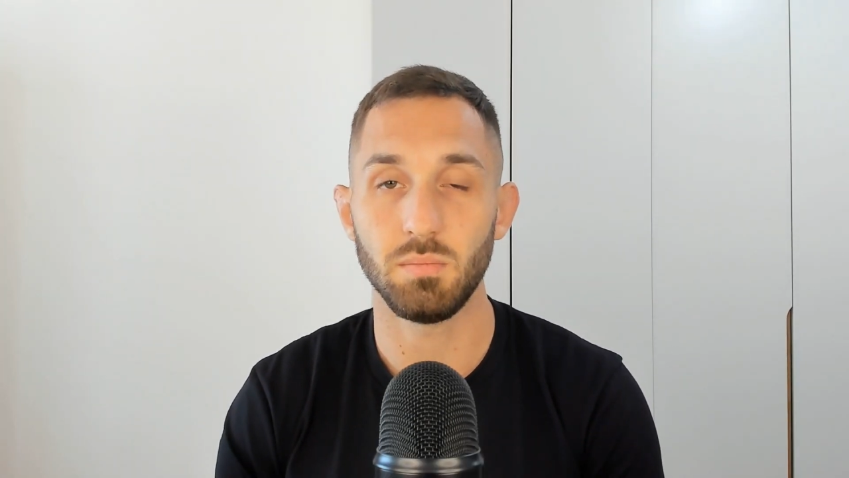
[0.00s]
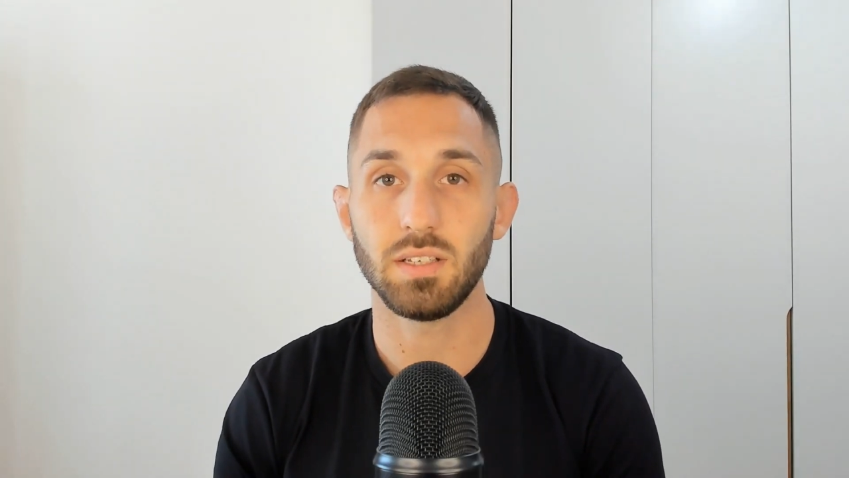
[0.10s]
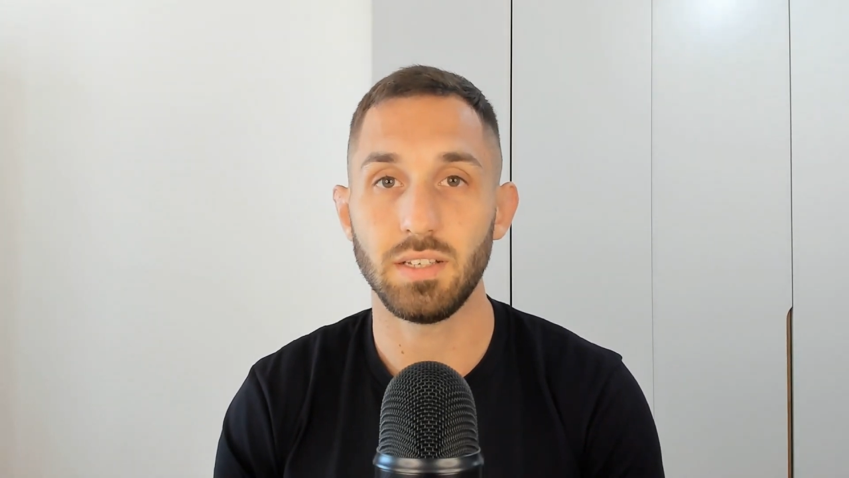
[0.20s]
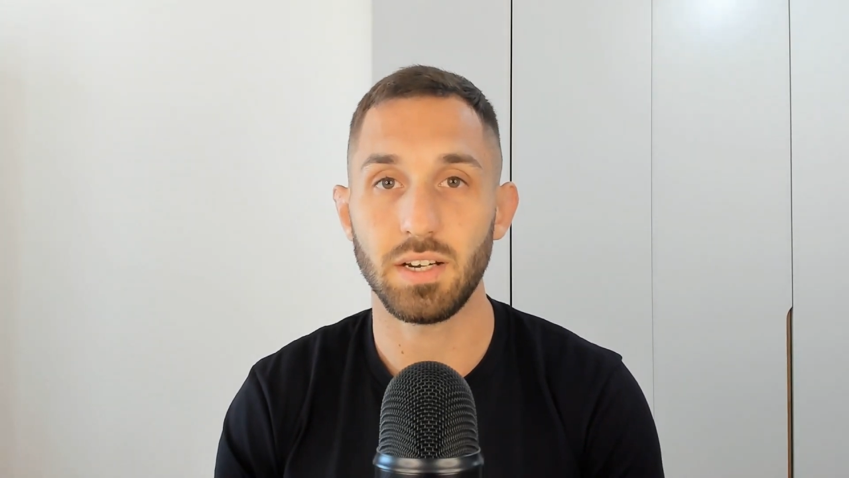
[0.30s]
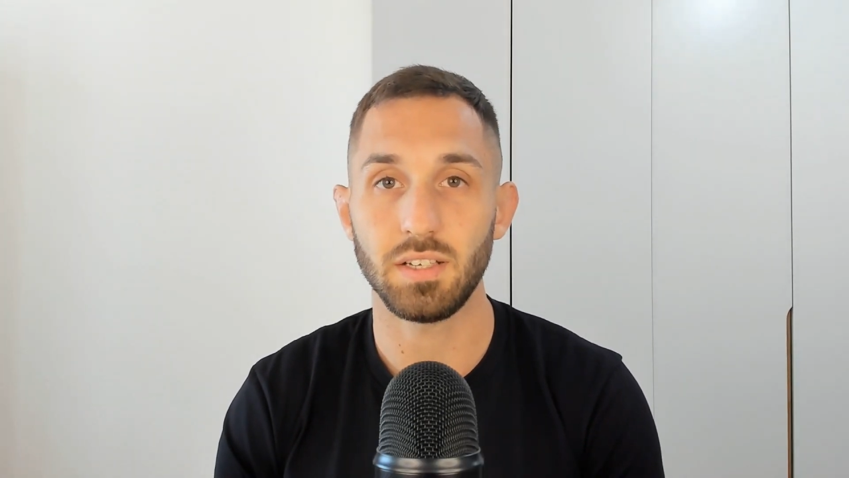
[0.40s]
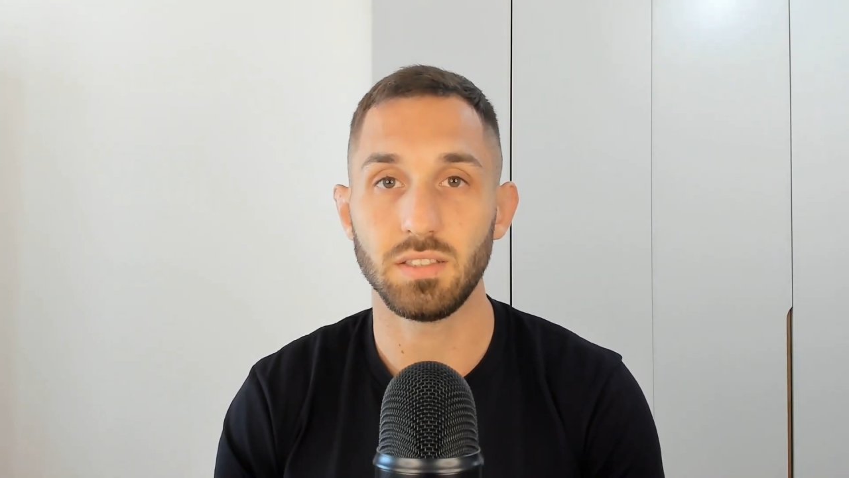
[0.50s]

that is